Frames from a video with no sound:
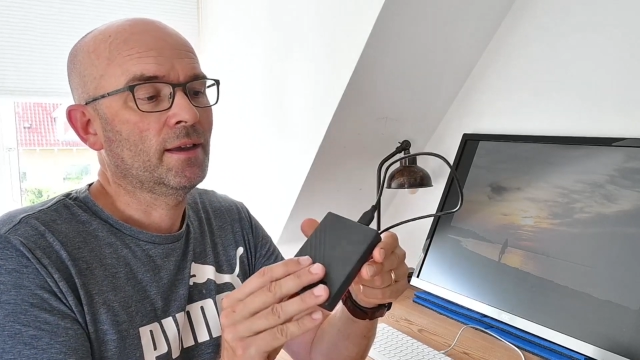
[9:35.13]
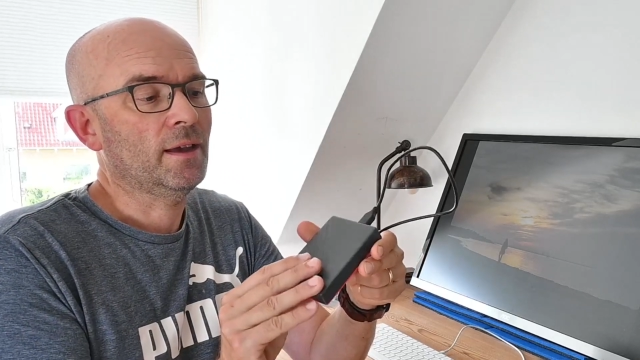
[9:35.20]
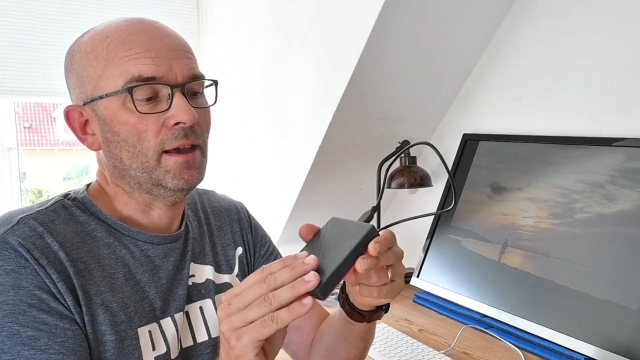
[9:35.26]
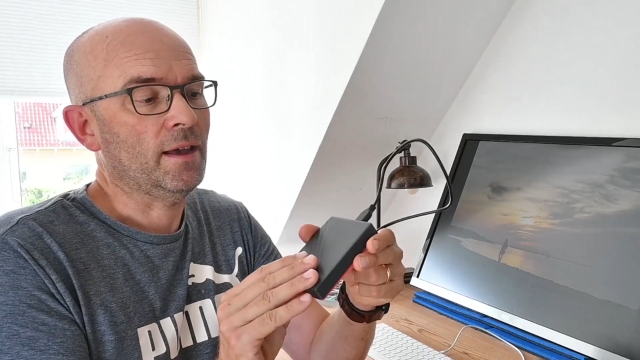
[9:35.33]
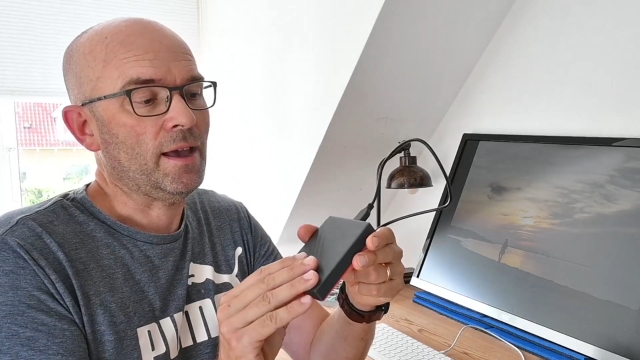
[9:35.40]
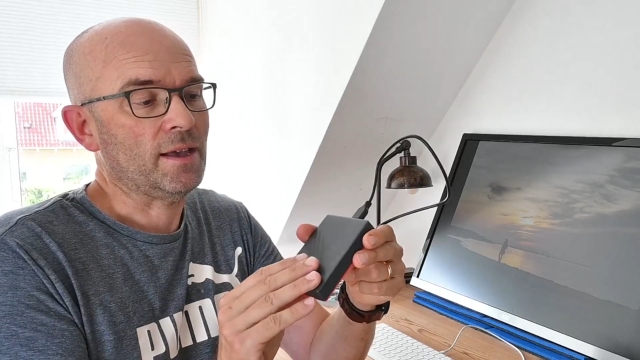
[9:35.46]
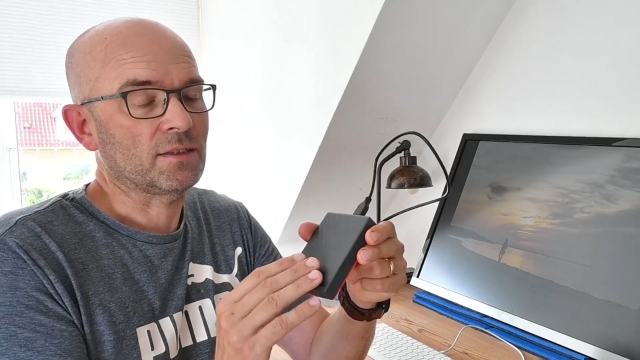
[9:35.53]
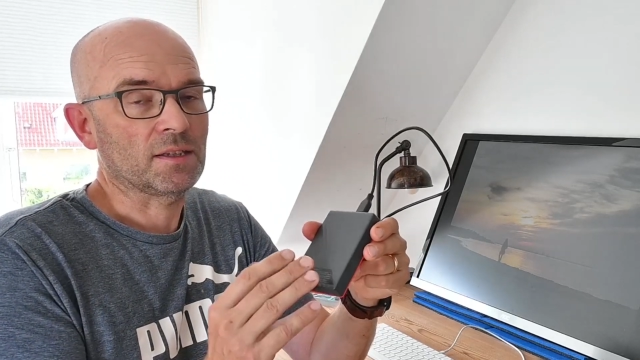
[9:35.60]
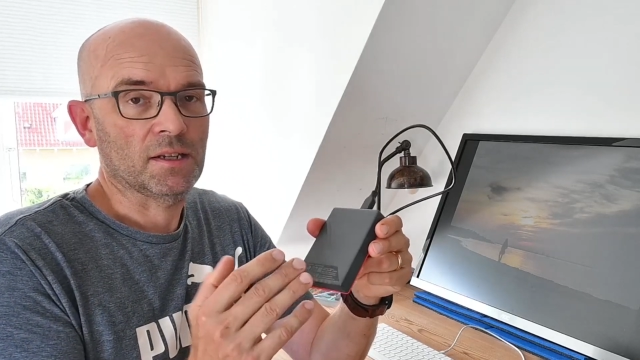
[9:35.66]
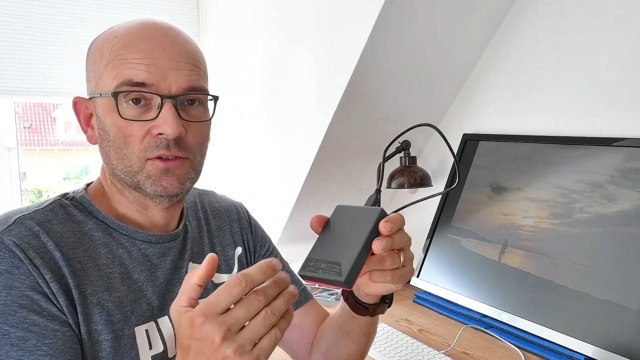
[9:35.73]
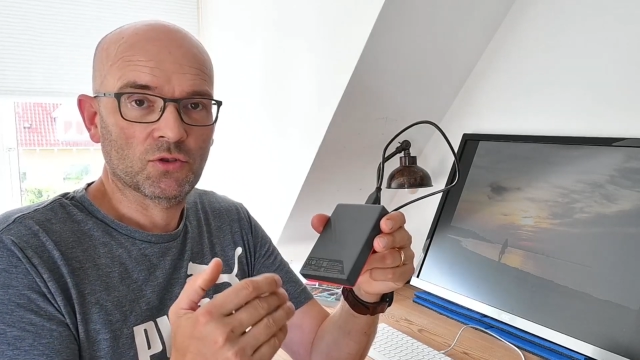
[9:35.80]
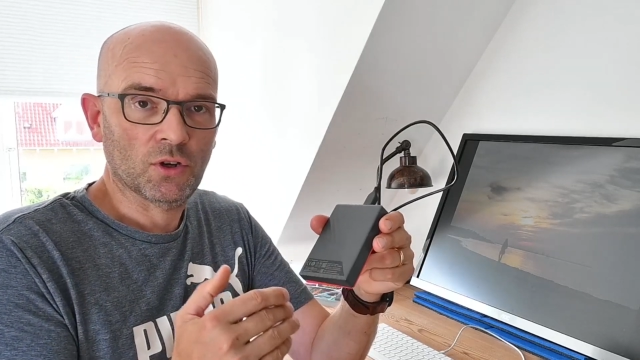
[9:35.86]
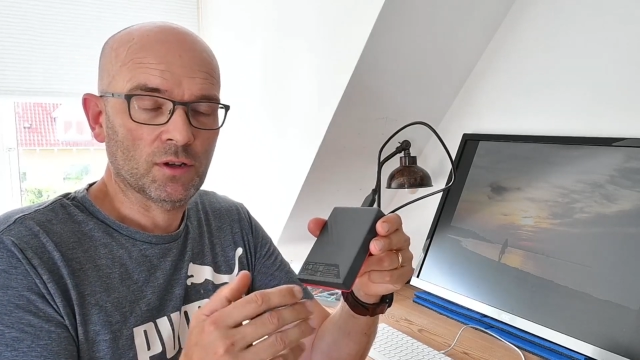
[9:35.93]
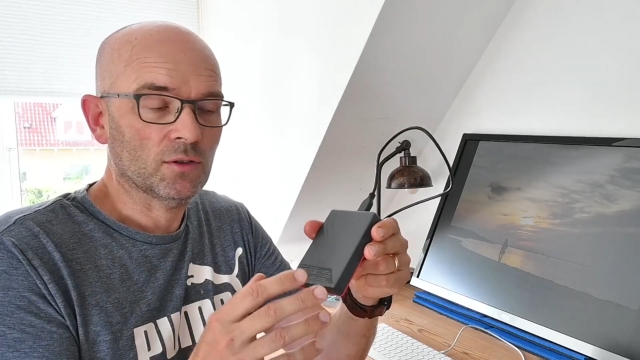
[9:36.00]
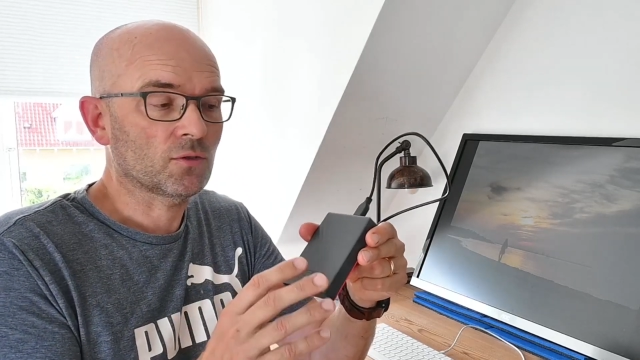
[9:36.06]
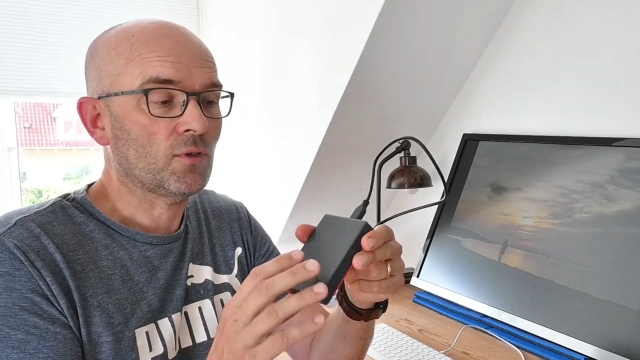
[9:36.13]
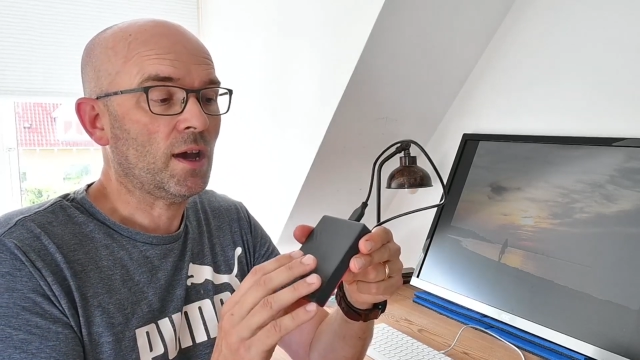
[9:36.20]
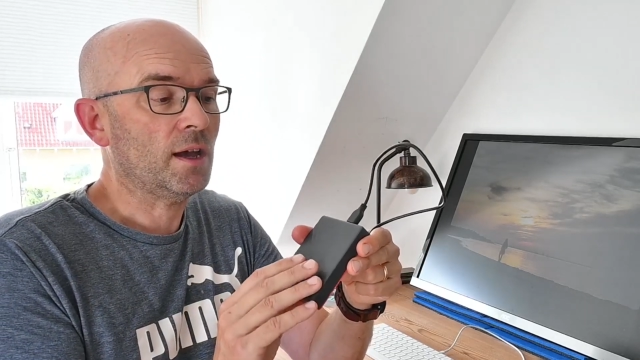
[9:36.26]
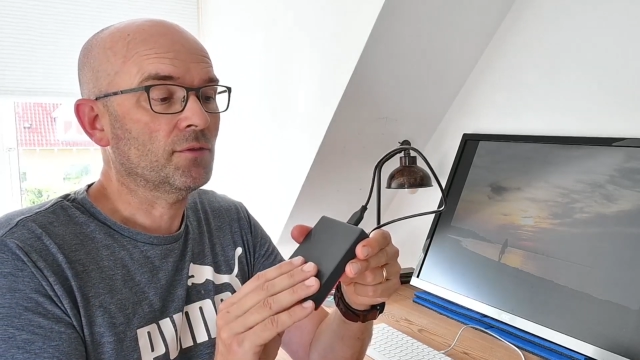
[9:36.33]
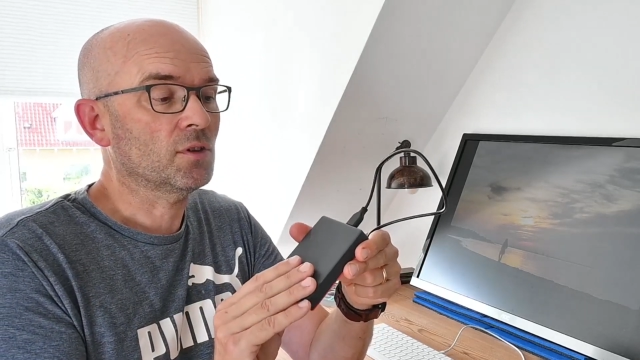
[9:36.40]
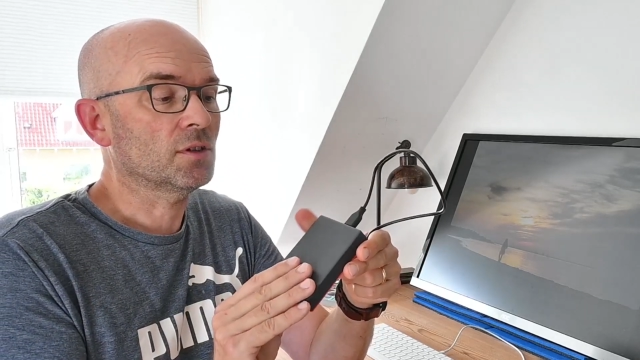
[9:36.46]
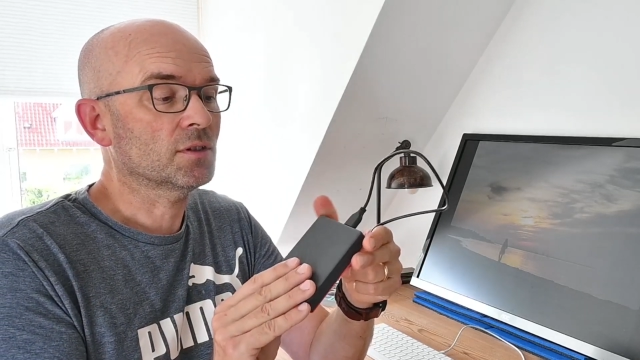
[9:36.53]
as an internal
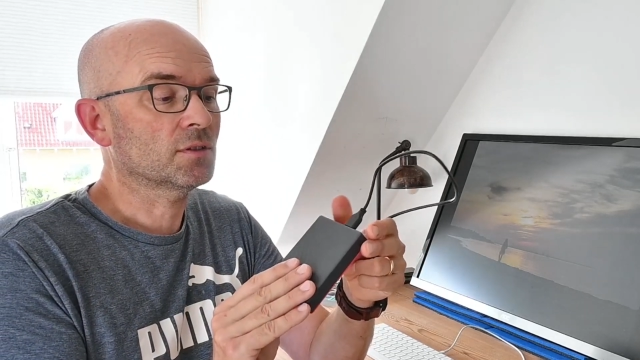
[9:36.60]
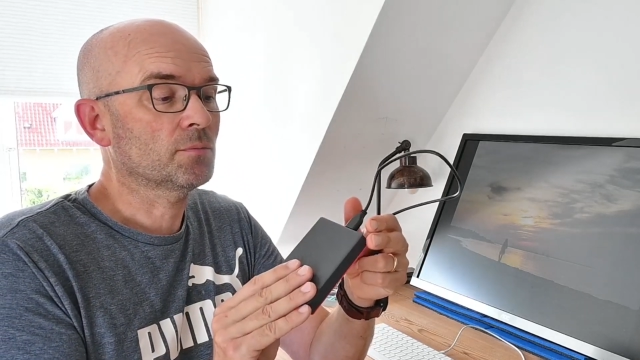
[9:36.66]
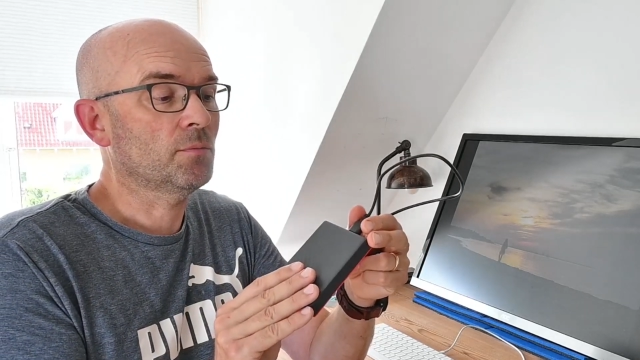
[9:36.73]
drive does,